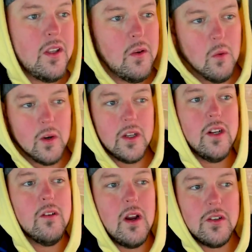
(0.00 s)
working in
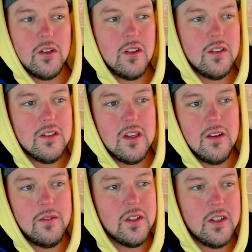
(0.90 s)
restaurants and stuff.
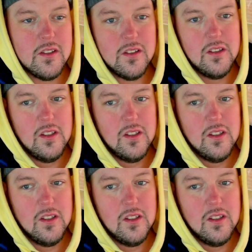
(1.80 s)
It just